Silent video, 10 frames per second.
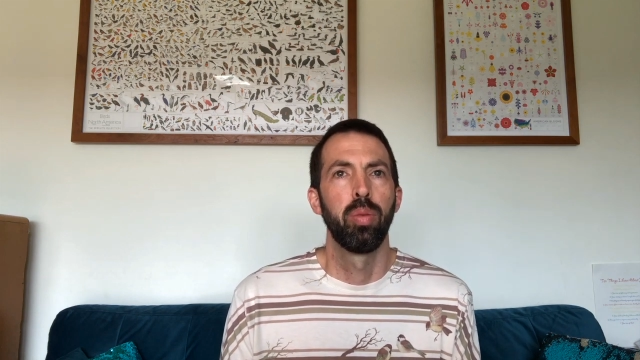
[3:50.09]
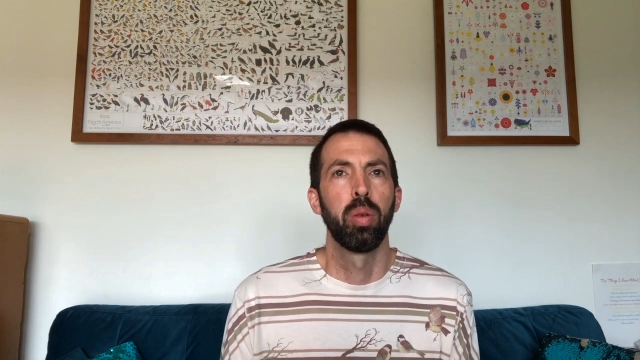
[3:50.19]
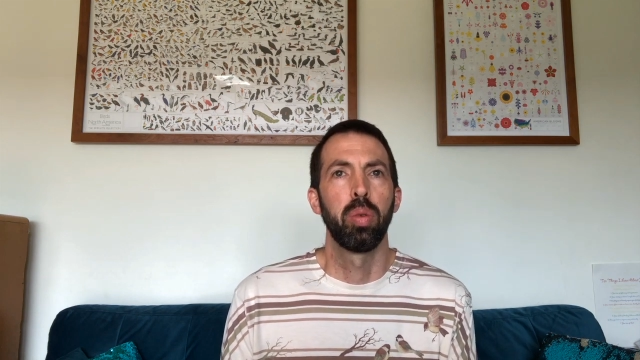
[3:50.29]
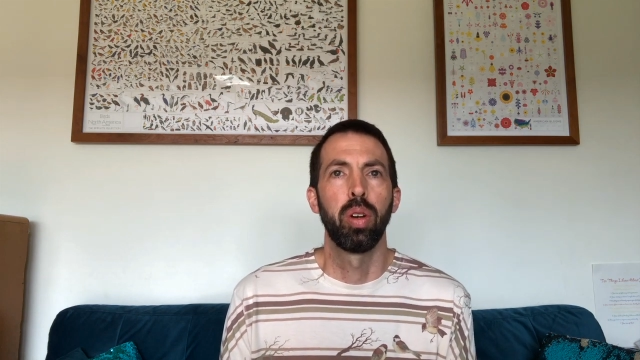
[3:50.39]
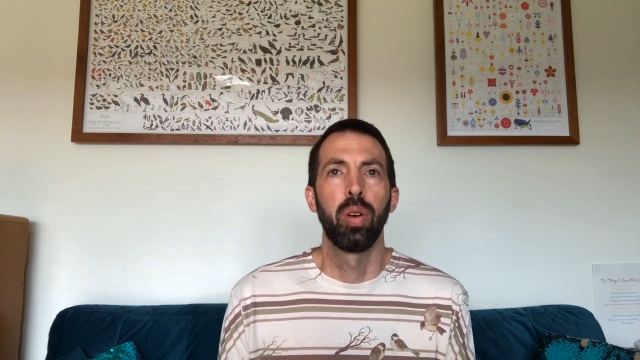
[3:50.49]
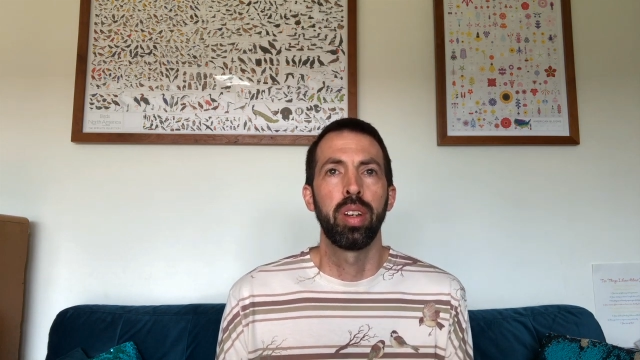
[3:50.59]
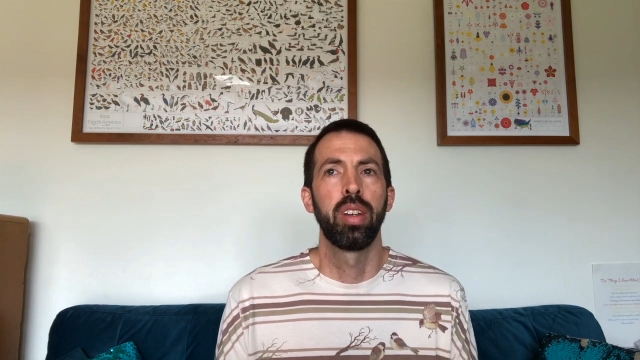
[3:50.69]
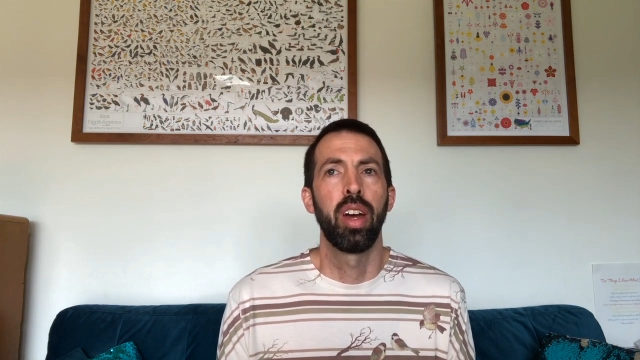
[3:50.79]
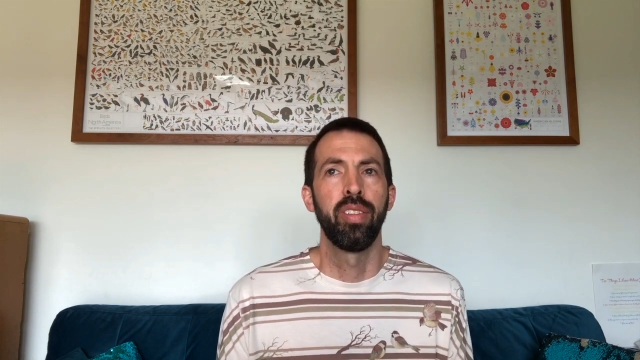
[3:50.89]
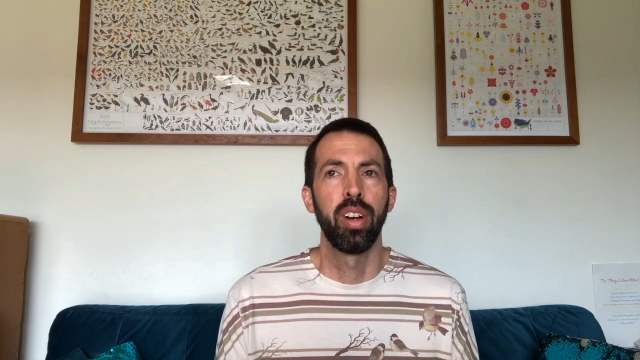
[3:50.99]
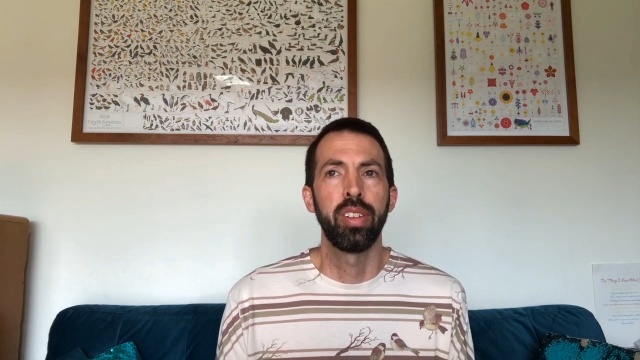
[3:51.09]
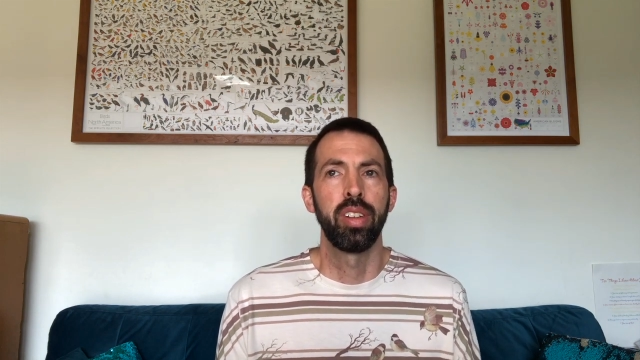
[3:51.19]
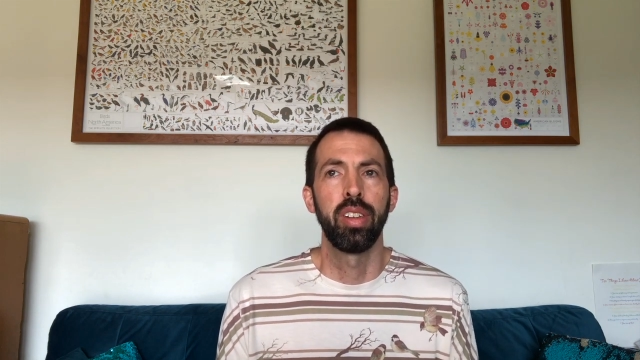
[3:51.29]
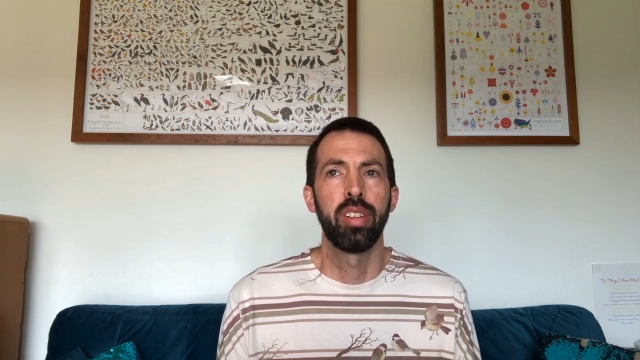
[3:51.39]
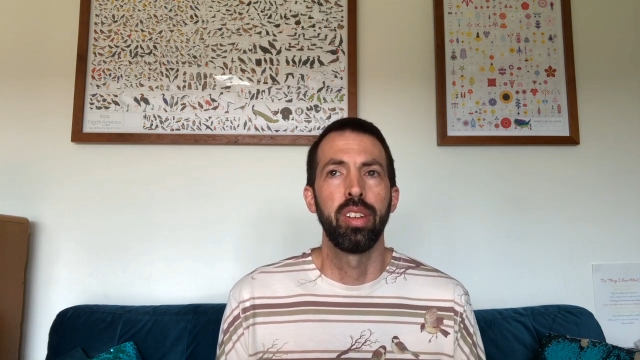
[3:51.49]
when we're going to
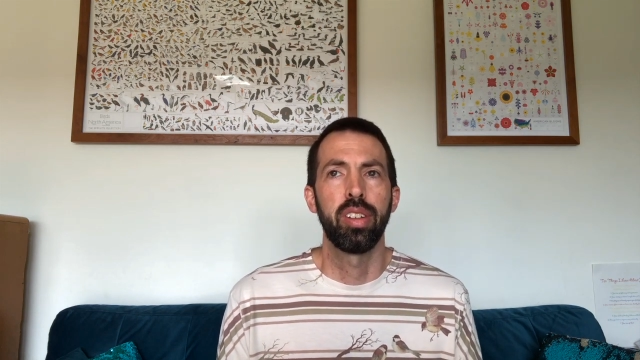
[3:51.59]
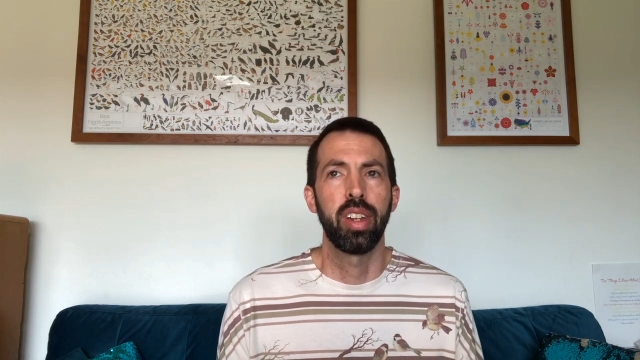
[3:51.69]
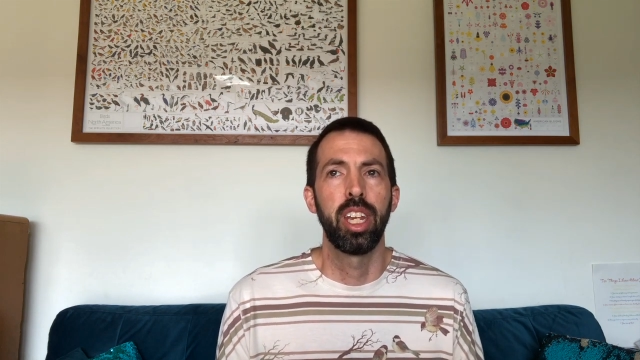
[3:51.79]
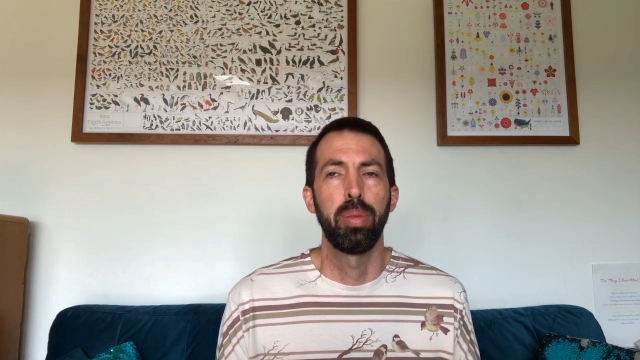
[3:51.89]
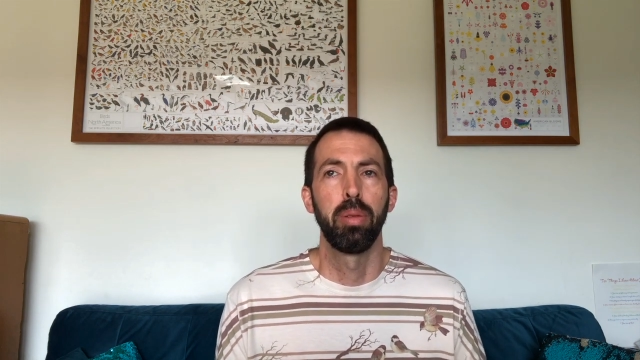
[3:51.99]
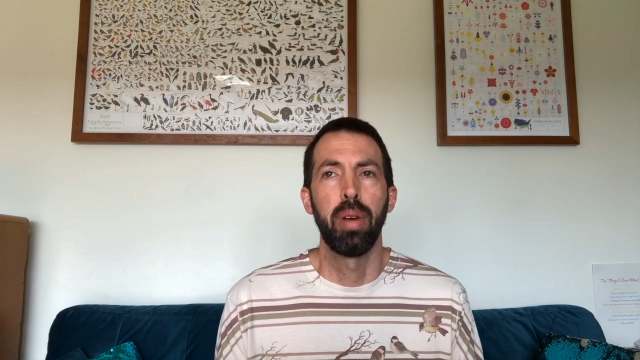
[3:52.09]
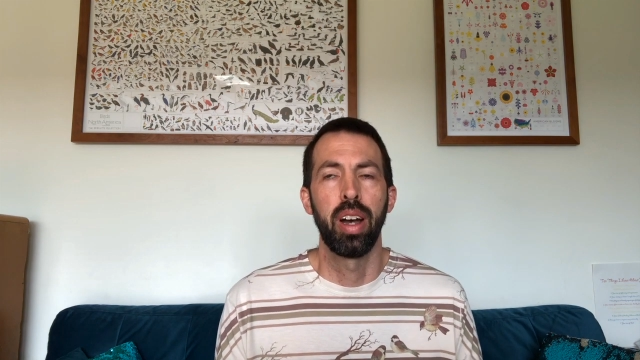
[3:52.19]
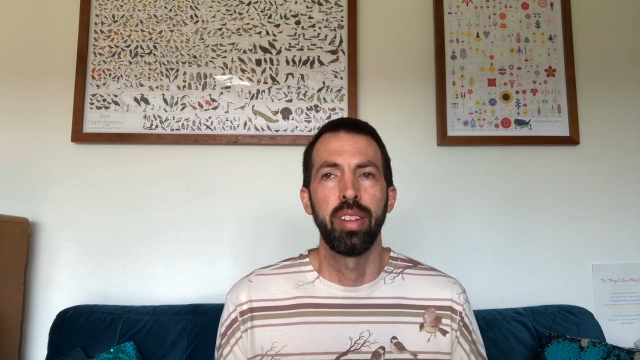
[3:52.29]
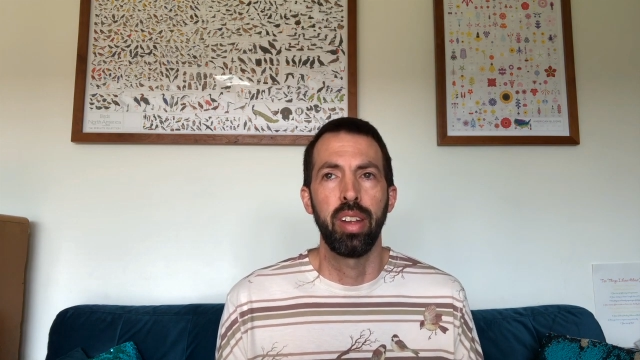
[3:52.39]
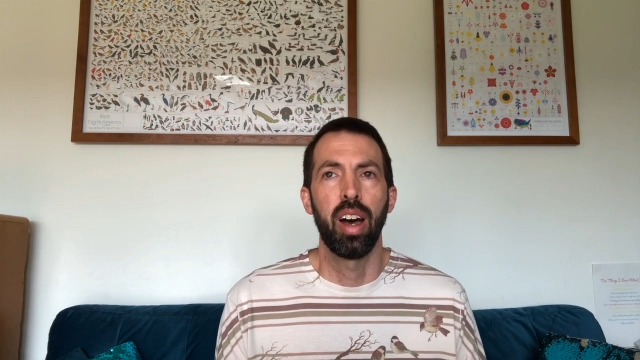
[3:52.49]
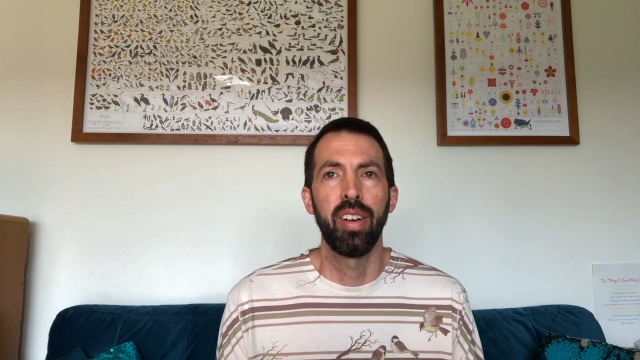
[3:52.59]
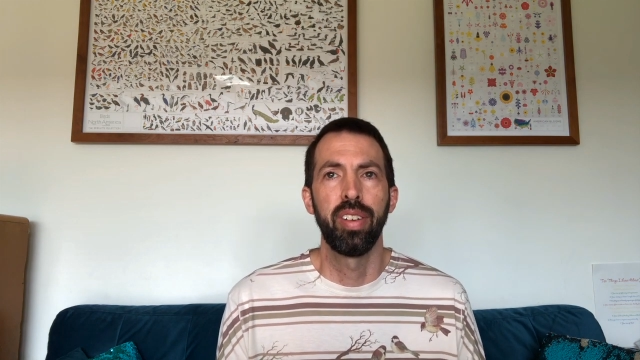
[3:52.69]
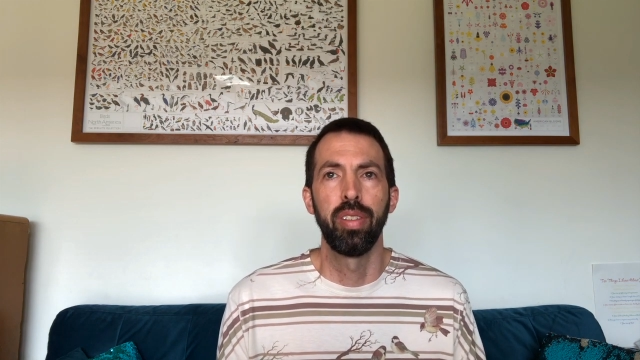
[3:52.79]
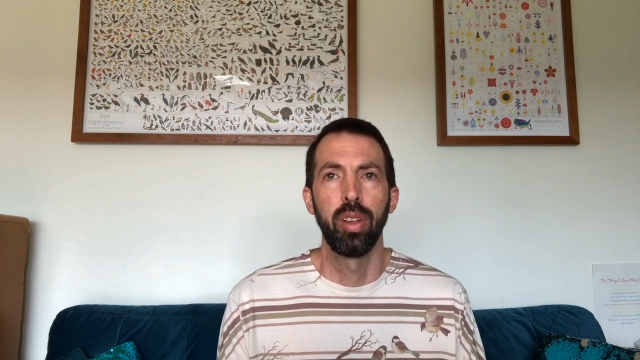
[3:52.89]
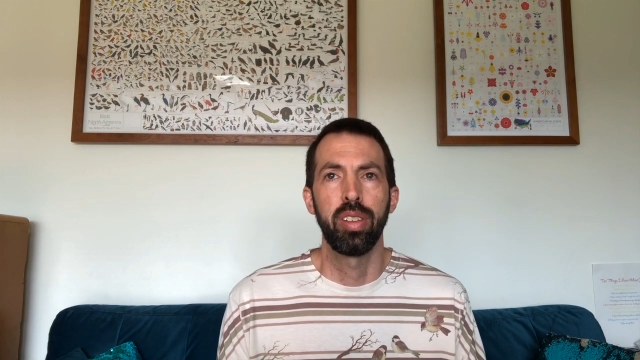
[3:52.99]
diversions just to keep our minds
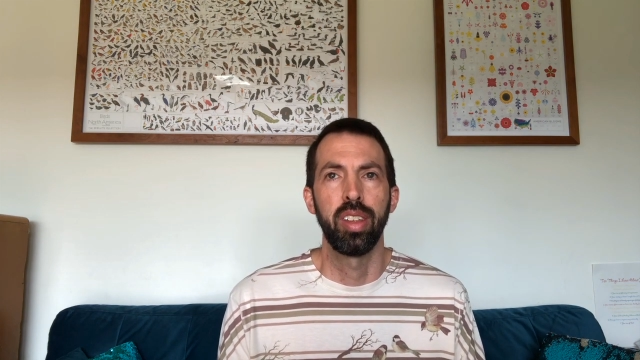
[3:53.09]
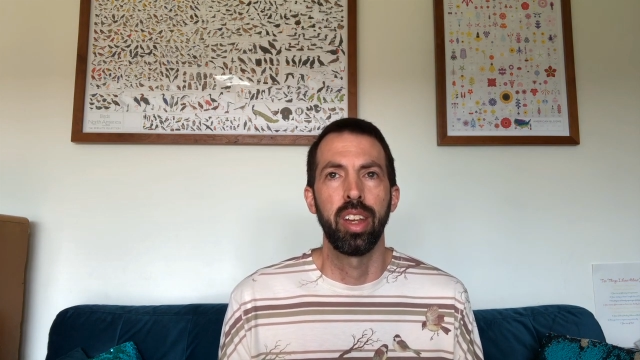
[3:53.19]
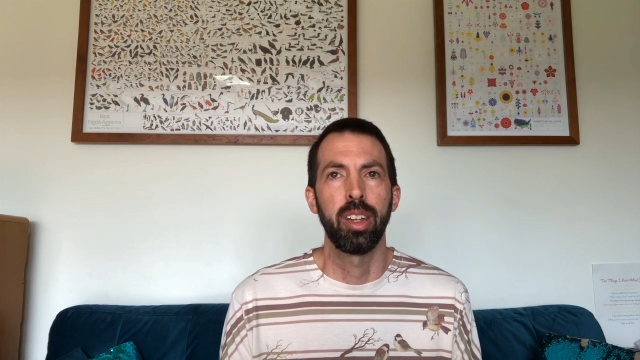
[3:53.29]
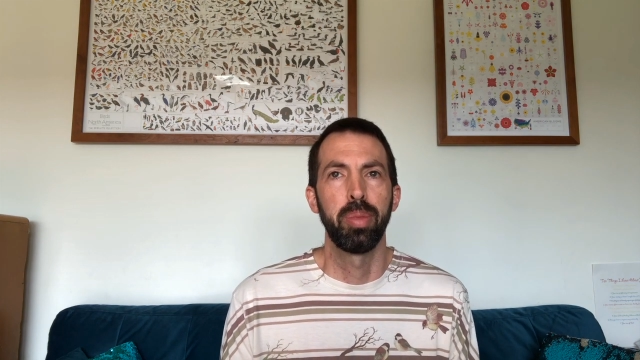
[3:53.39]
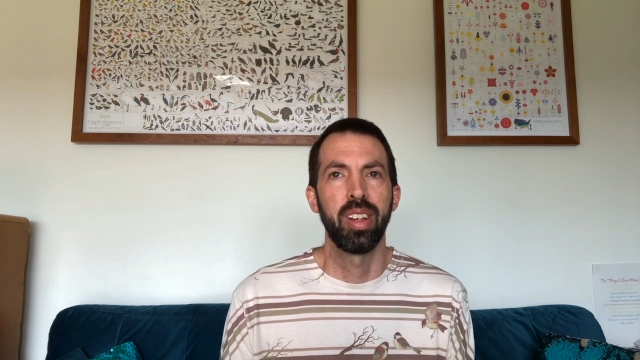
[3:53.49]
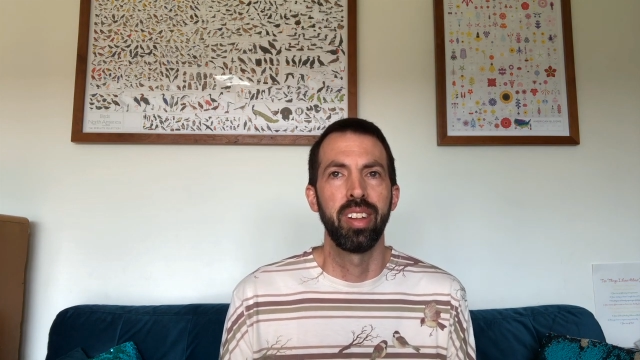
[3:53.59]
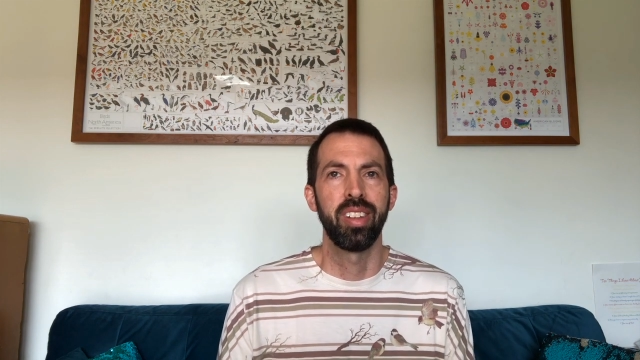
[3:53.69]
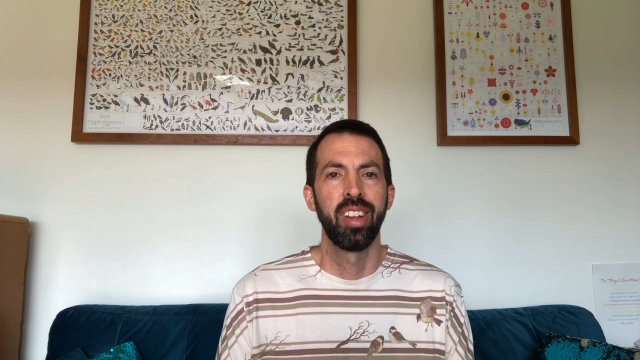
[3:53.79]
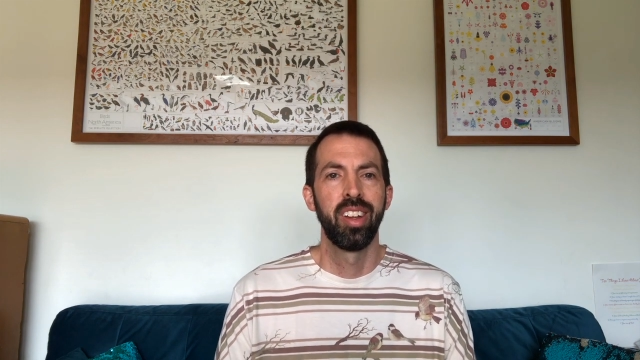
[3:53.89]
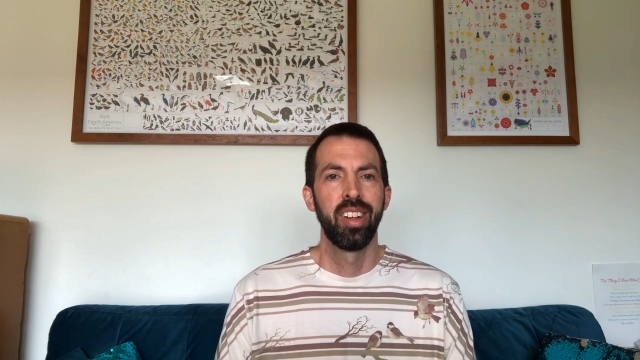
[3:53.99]
off of those things. Because